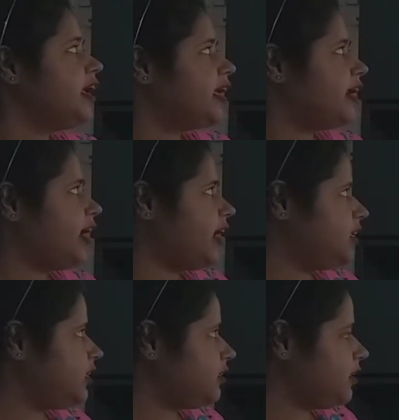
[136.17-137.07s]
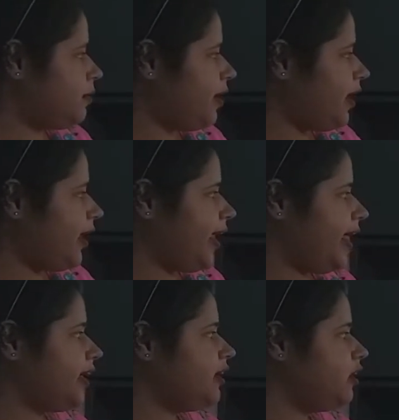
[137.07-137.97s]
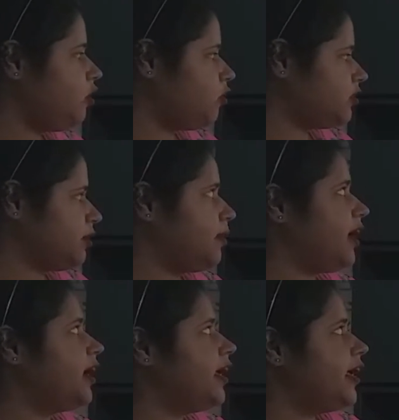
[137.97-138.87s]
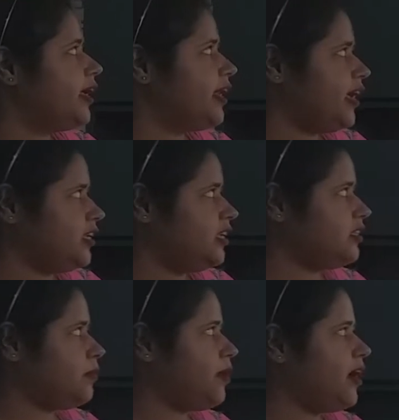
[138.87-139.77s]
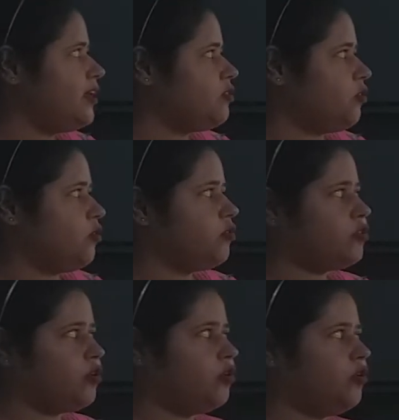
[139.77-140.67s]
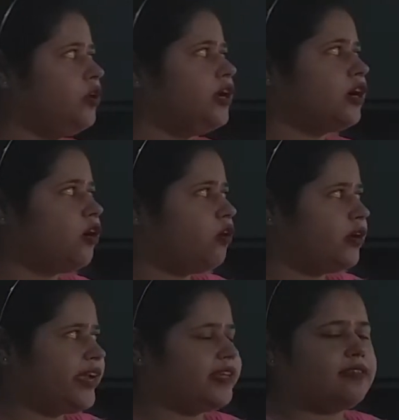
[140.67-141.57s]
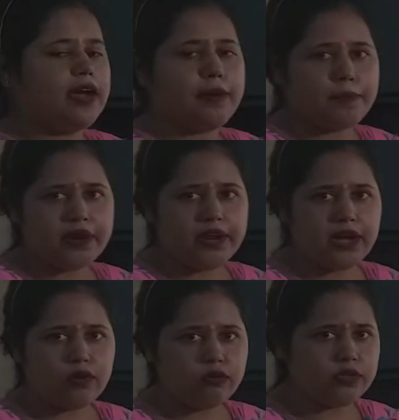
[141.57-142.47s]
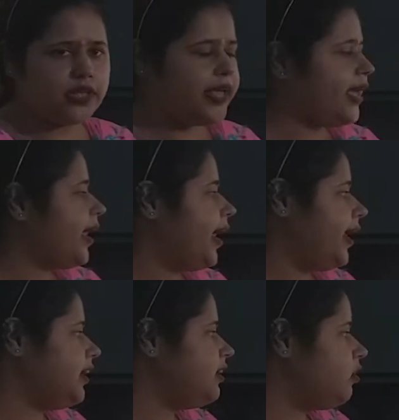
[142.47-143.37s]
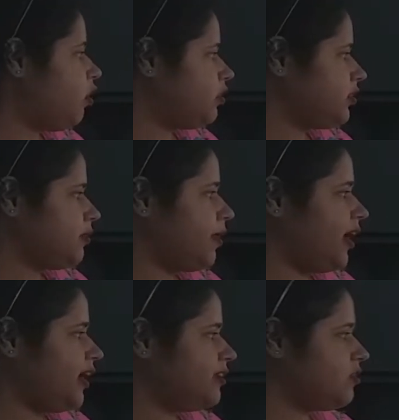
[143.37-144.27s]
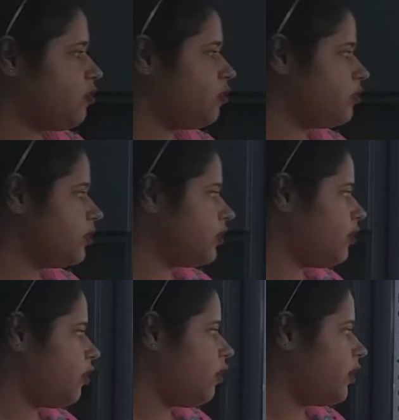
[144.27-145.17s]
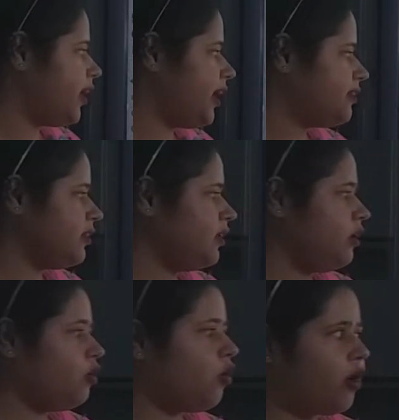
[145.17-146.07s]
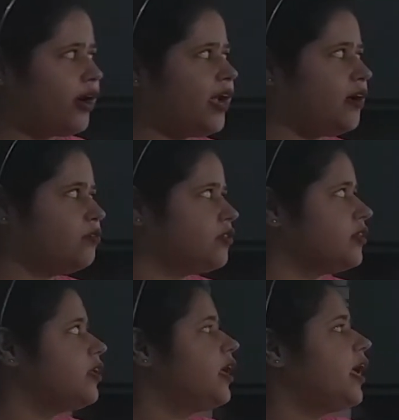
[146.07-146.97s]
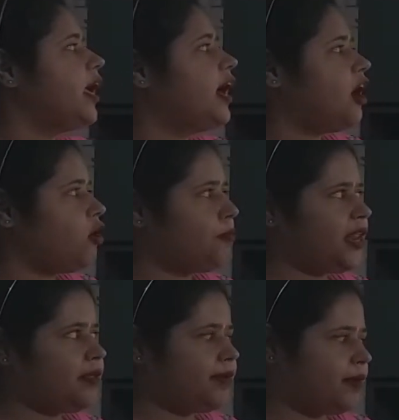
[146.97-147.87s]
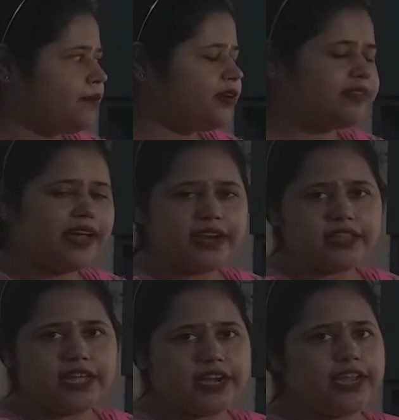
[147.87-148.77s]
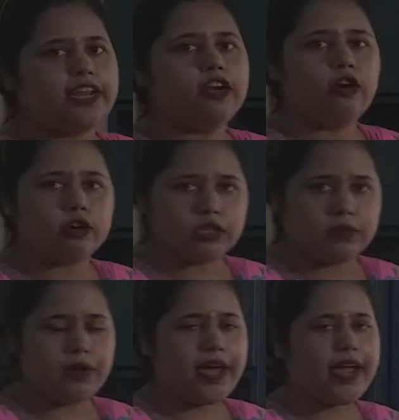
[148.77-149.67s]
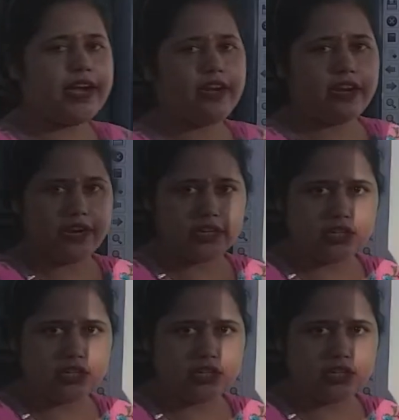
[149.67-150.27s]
Rajya Sabha and Lok Sabha. Rajya Sabha is also called as upper house and Lok Sabha is called as lower house. How many members are there in Lok Sabha and Rajya